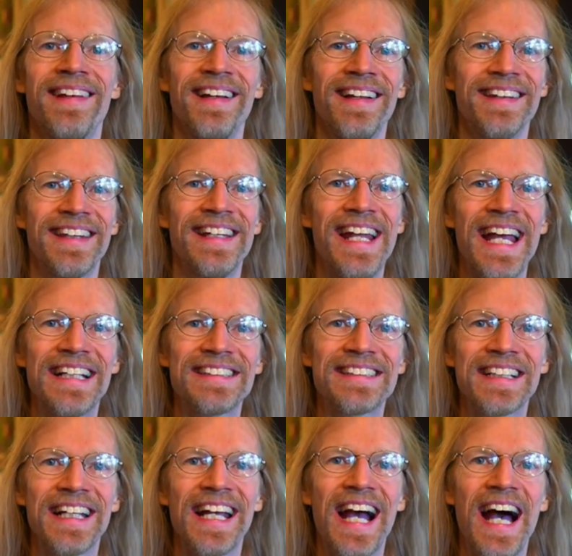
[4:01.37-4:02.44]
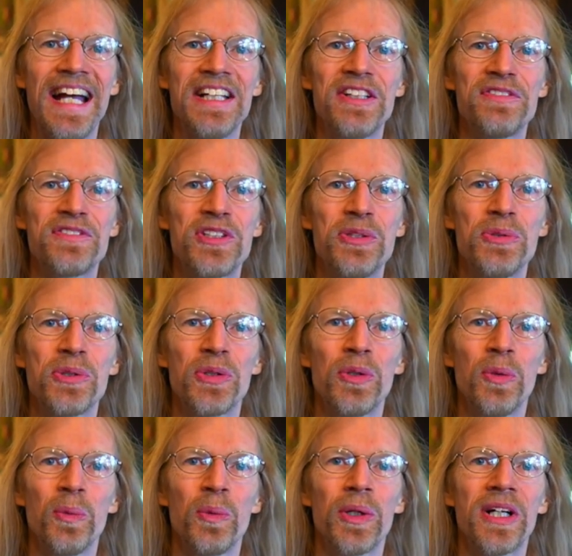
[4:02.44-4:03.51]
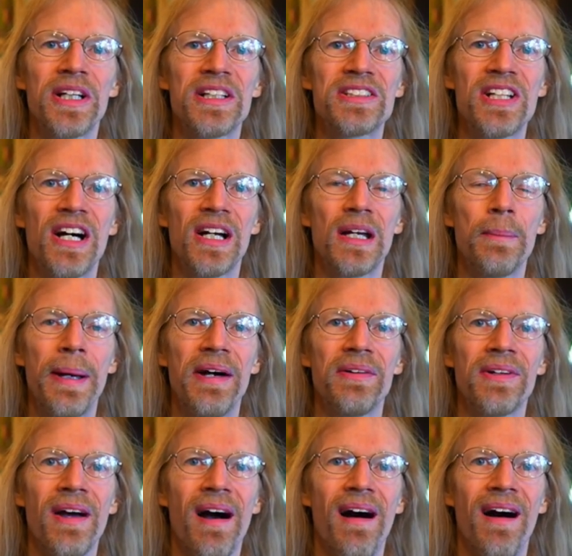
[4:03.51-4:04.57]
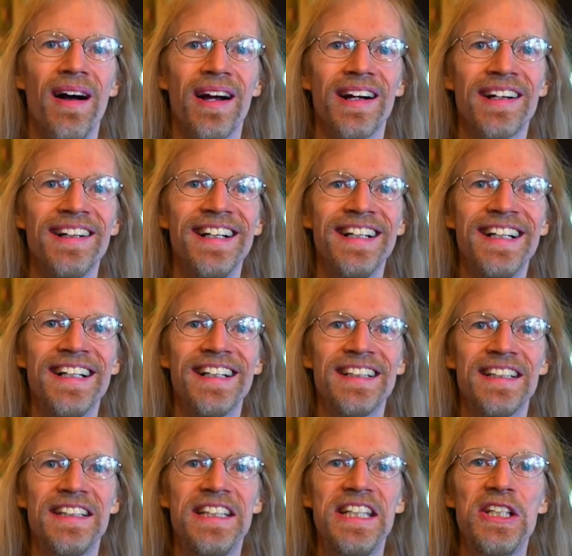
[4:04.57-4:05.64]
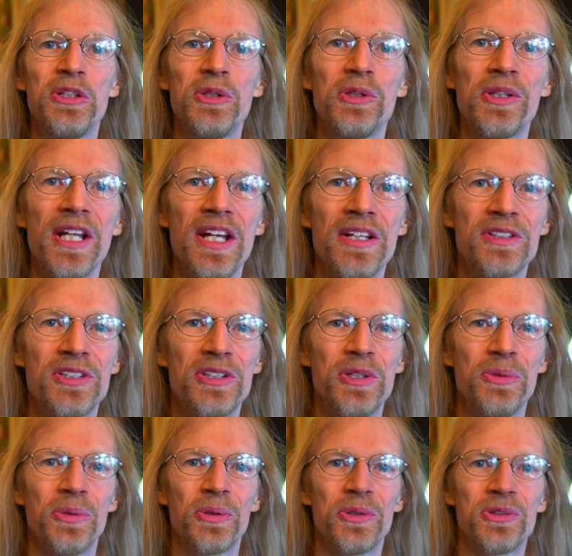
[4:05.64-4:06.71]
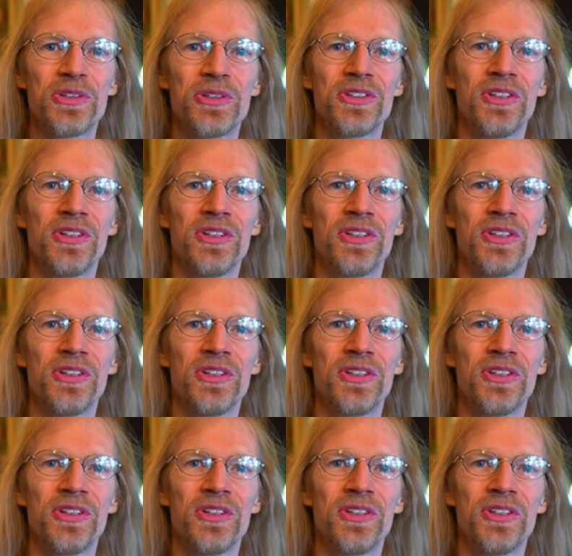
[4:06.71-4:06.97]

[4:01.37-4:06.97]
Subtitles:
The next kind of tuner we're going to talk about are geared tuners.